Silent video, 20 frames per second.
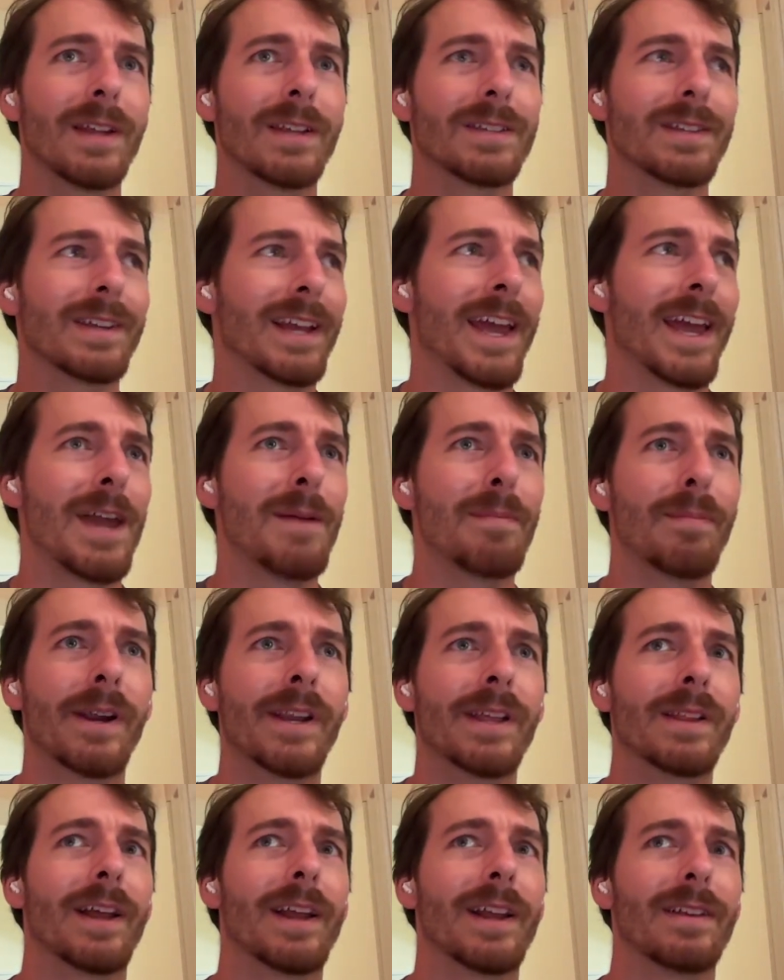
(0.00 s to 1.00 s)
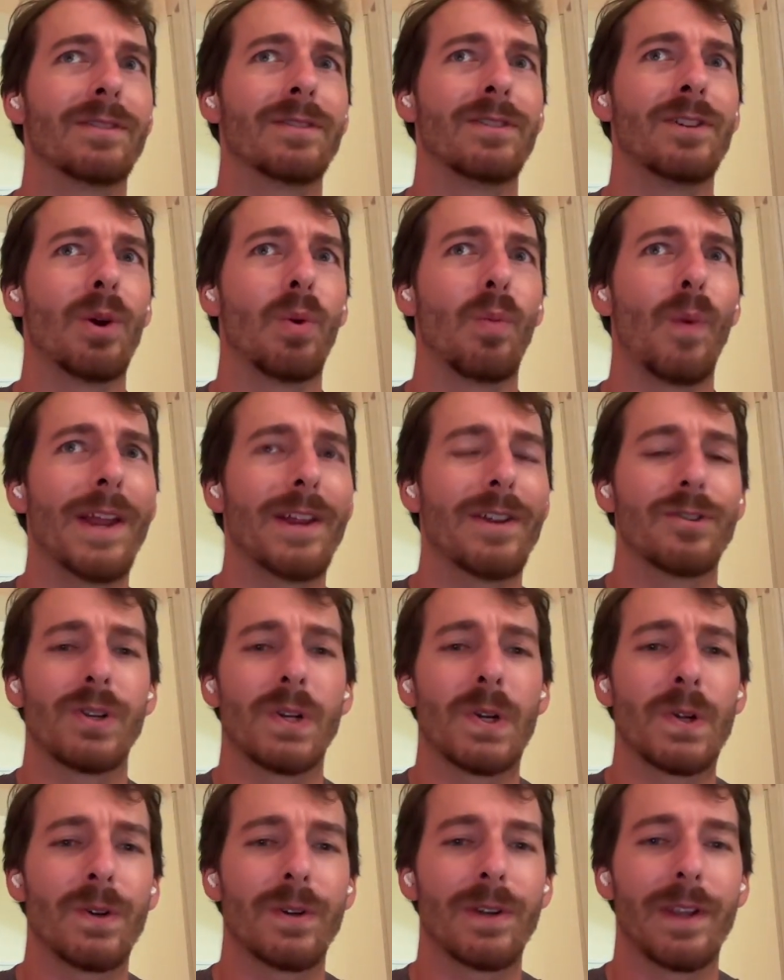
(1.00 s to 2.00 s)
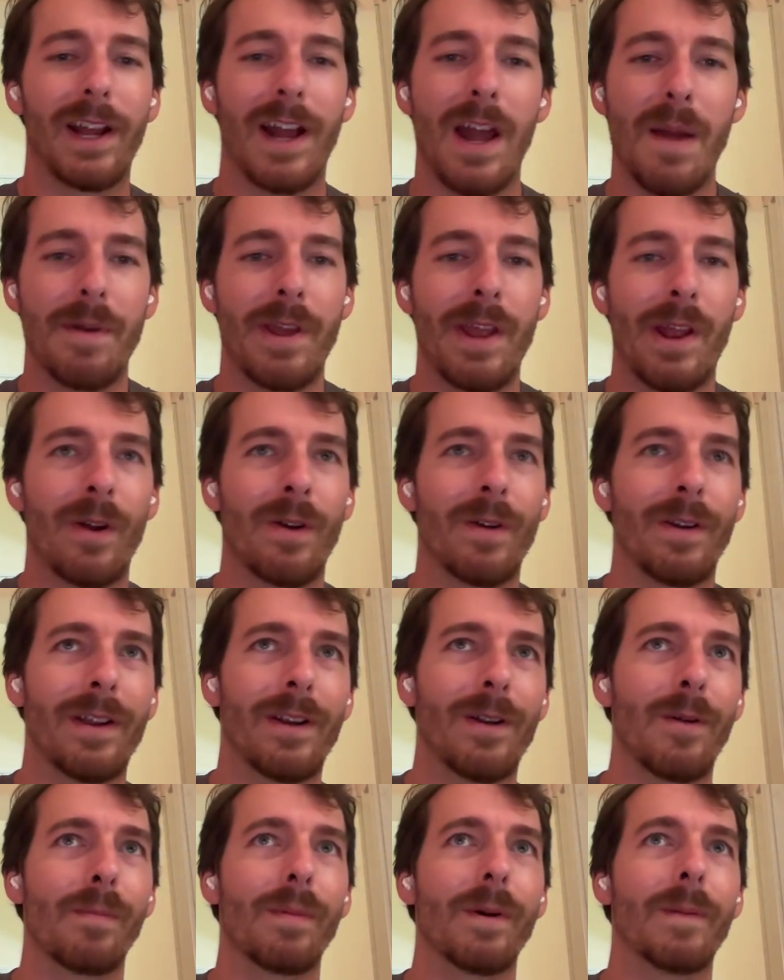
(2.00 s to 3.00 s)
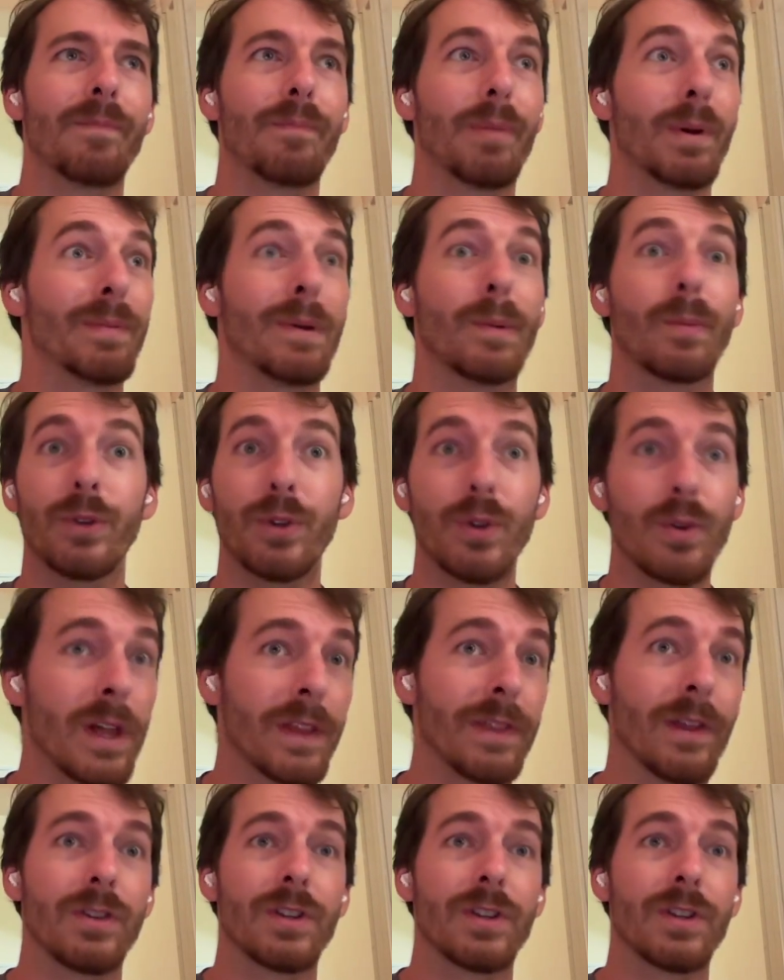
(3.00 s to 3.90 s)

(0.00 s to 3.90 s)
And it's like, hey, buddy, like, wait your turn. Like I'm here, but people do that.